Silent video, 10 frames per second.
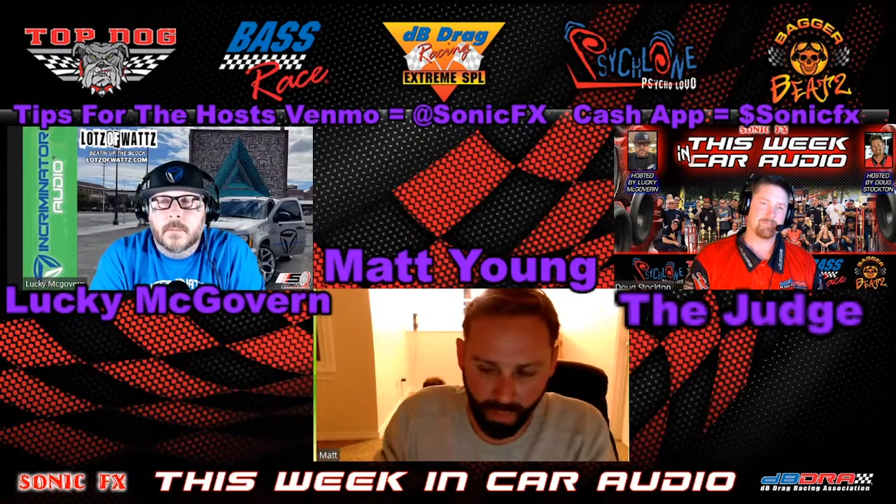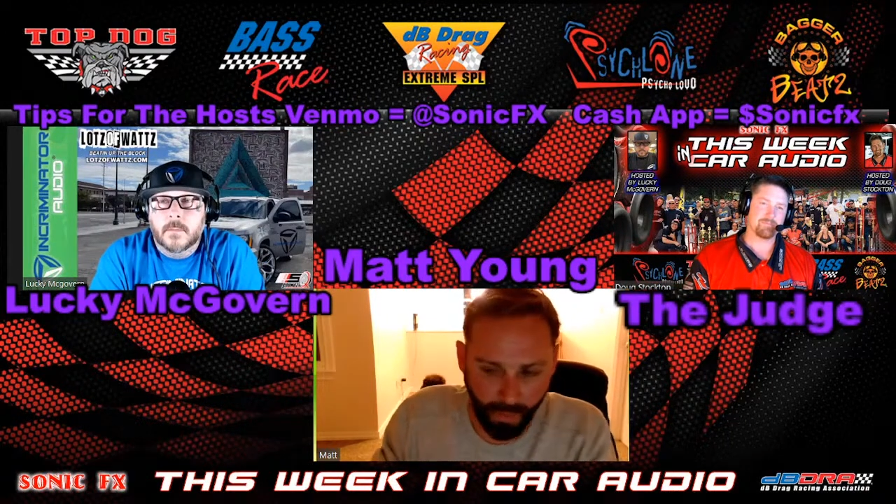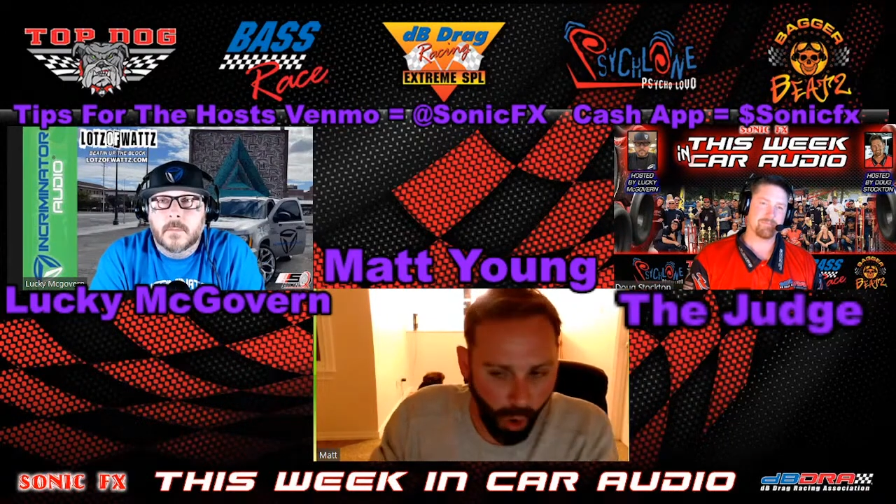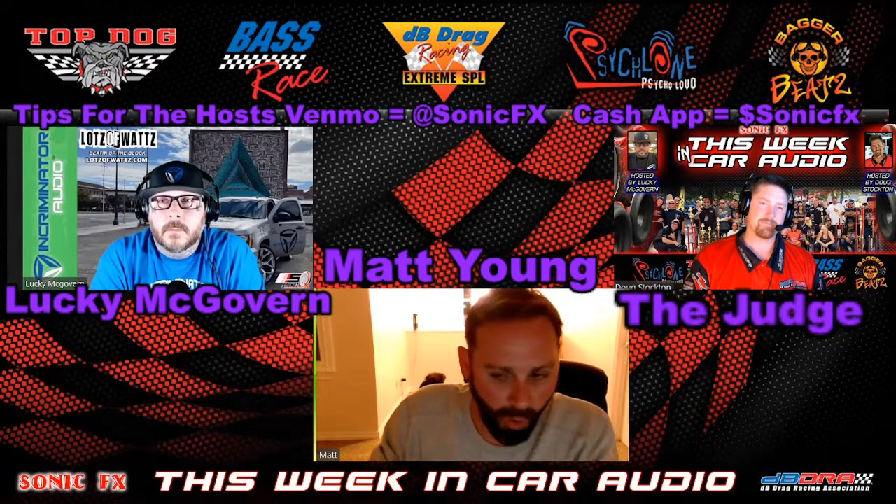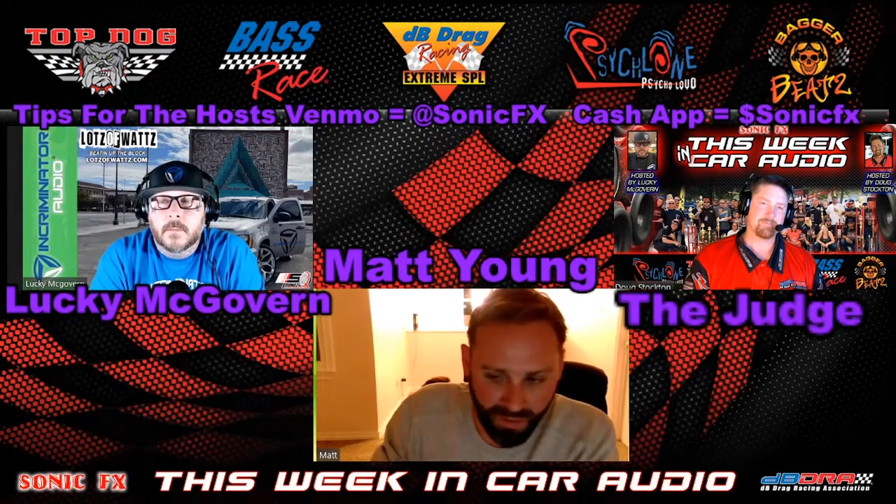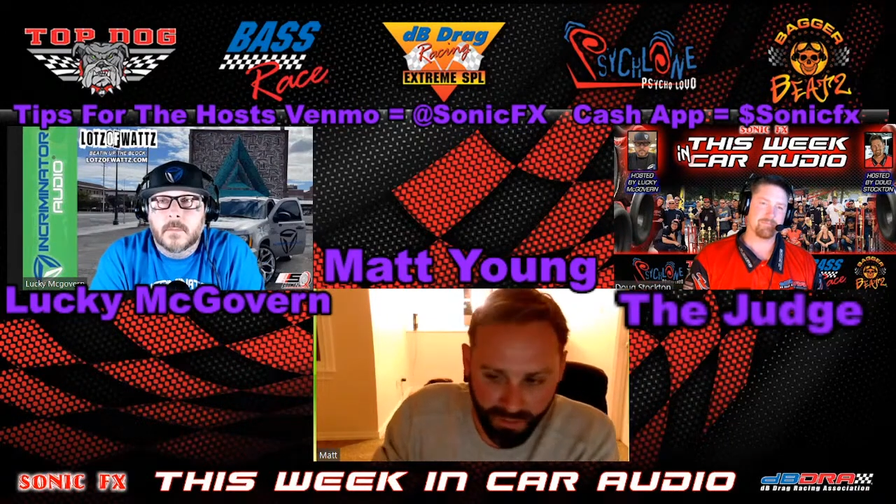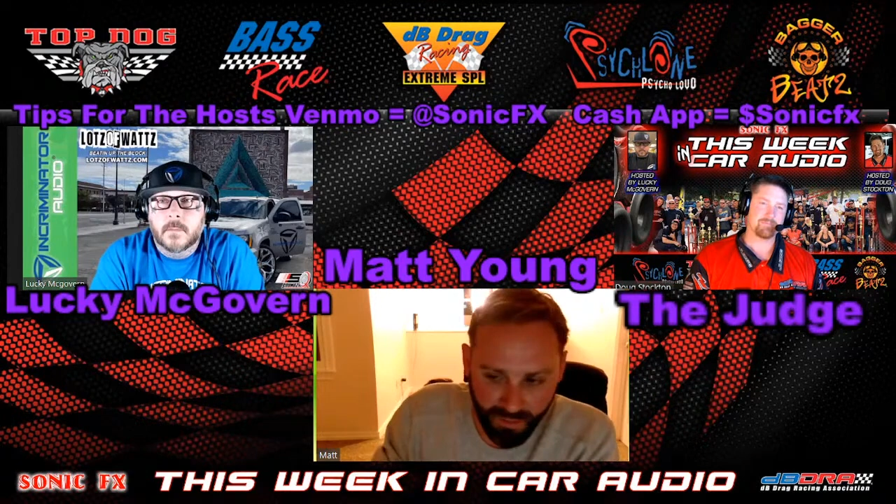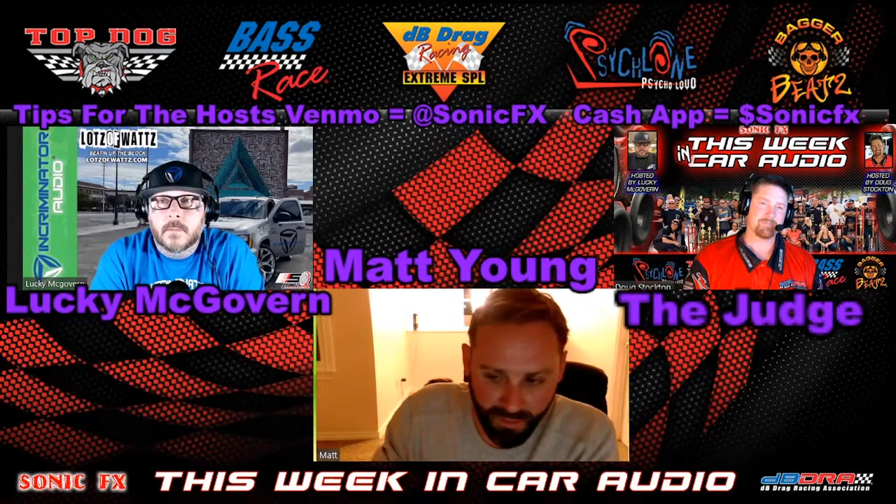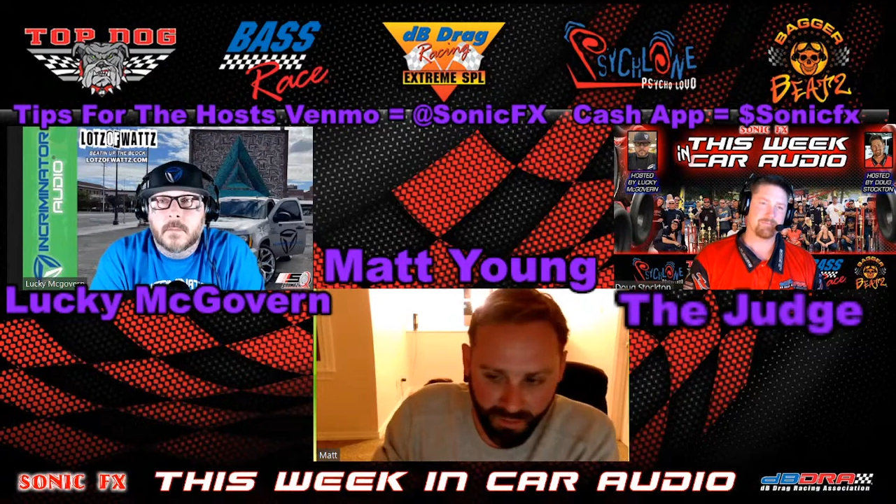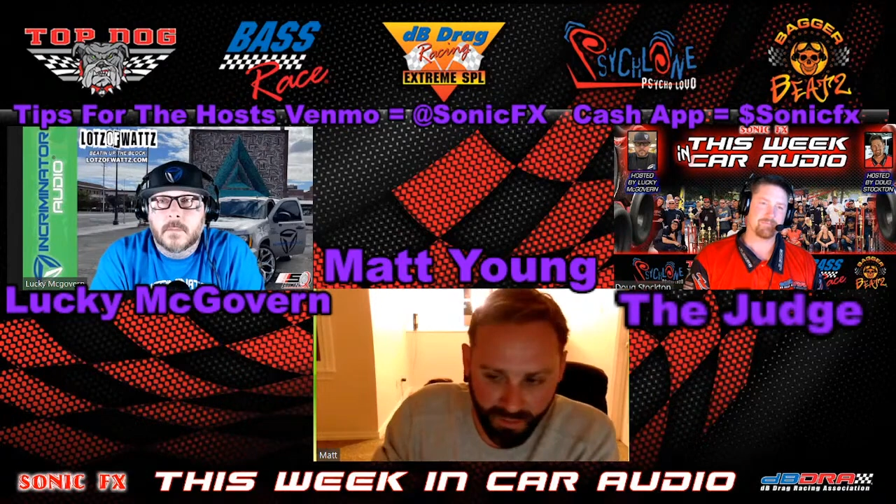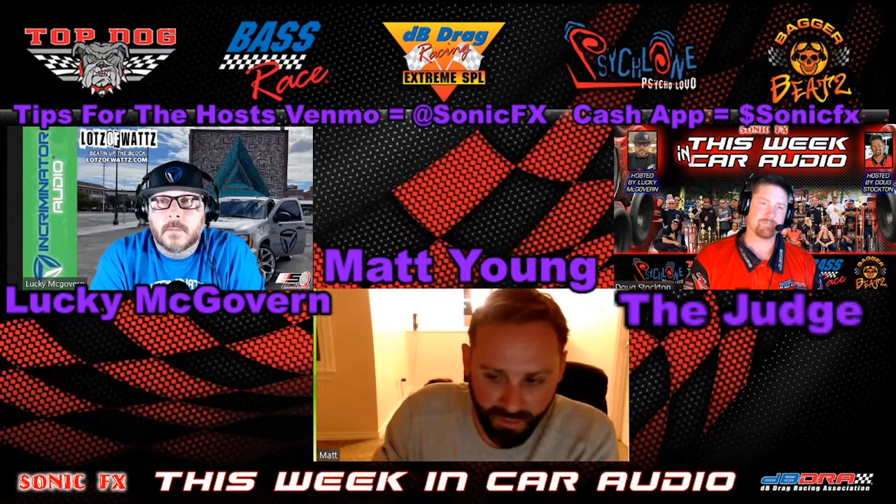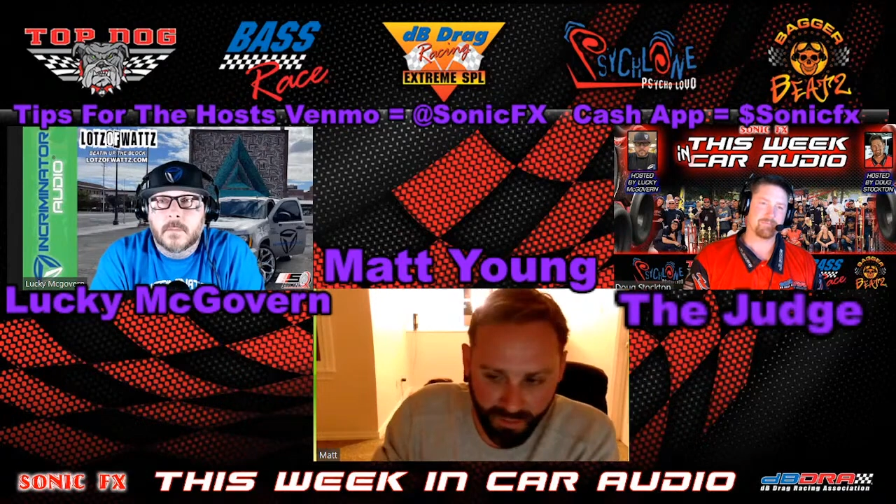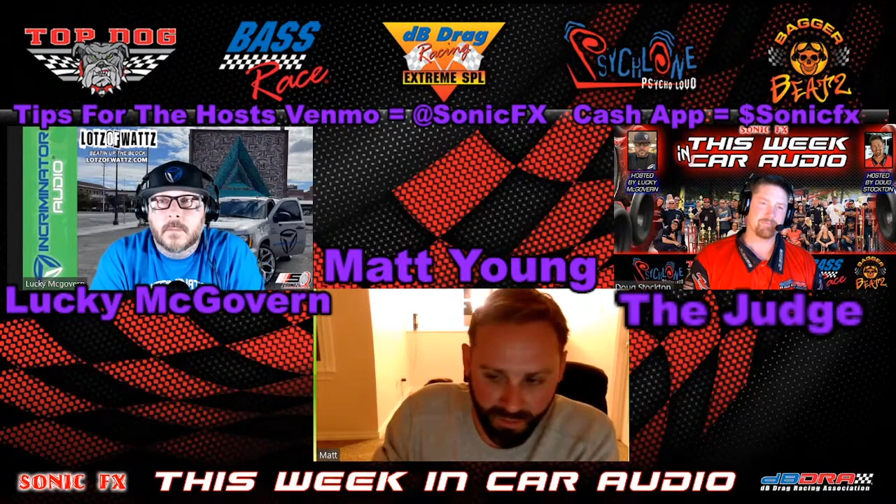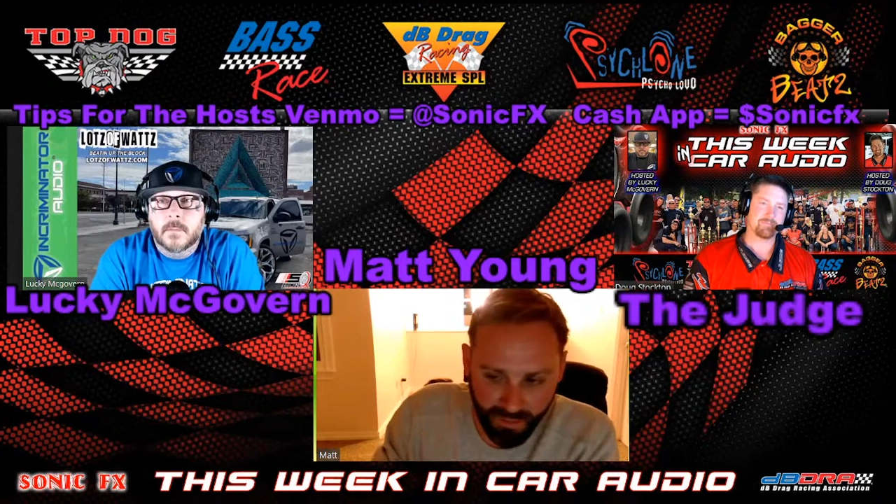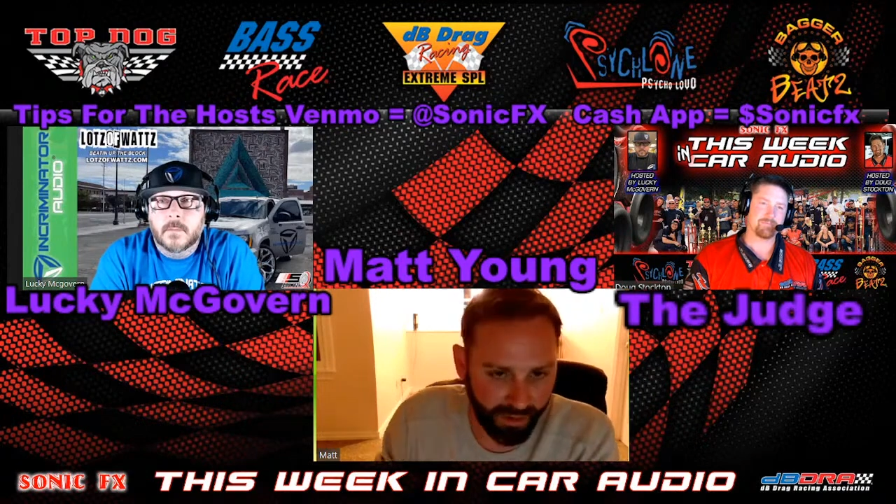only make,
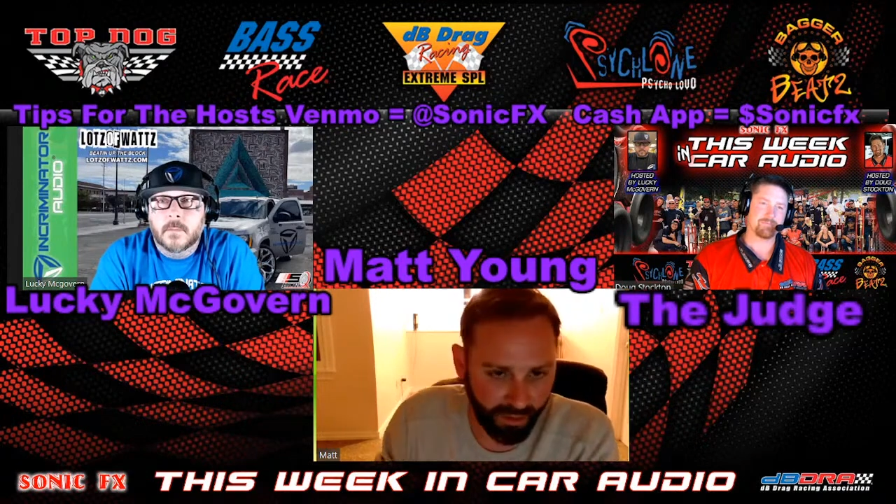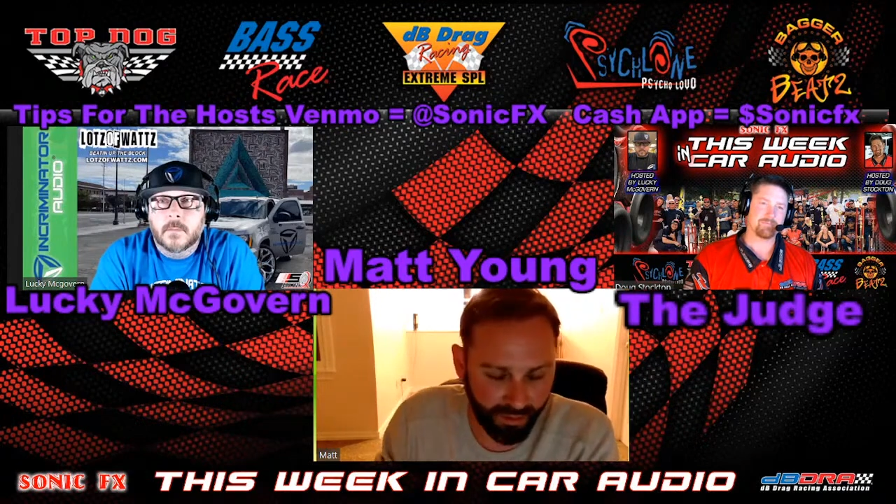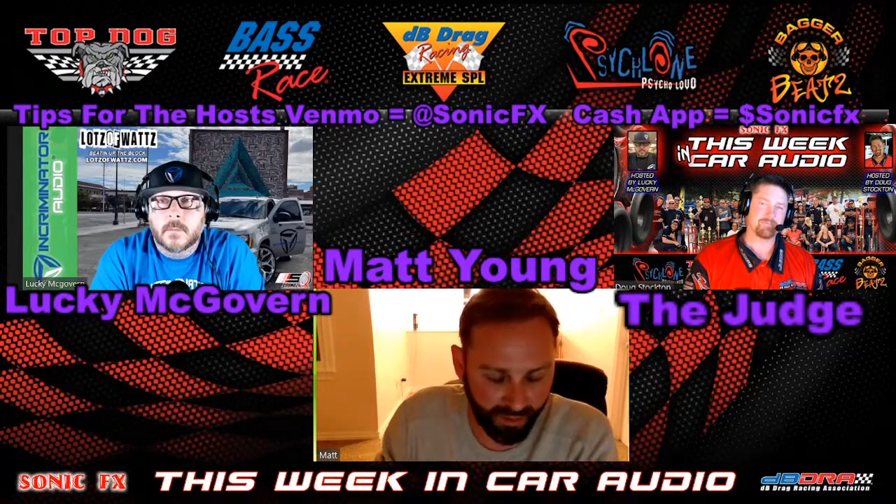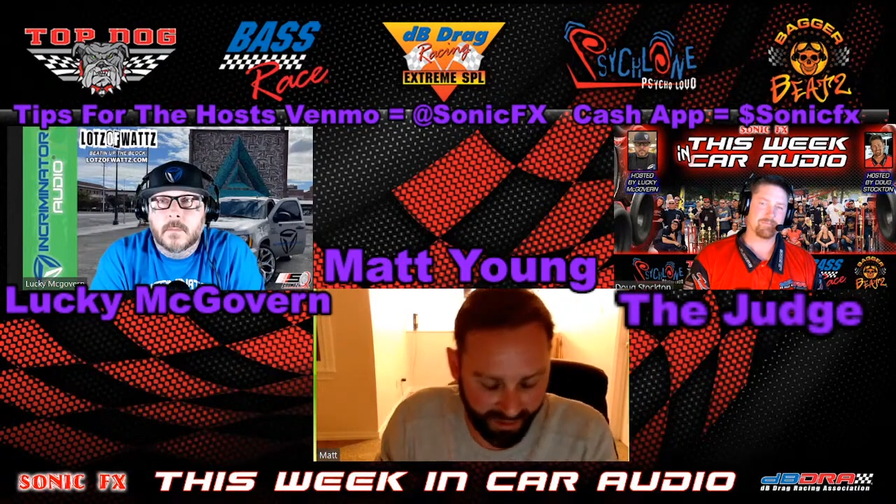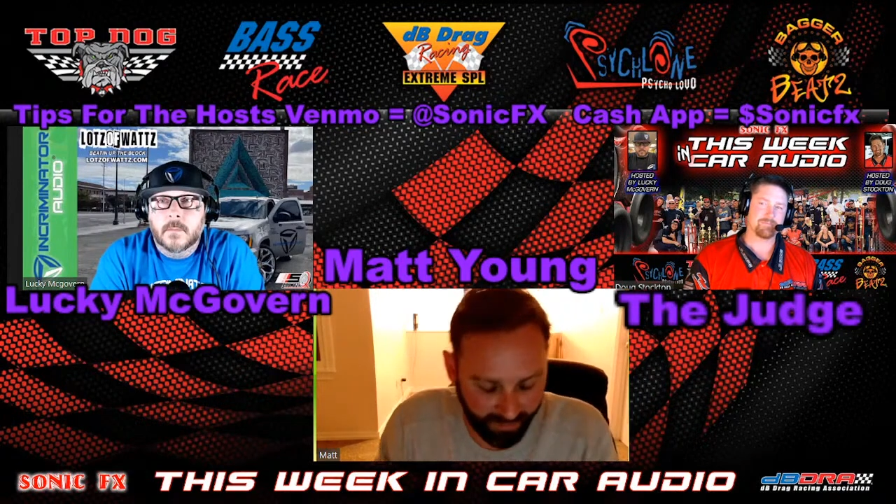like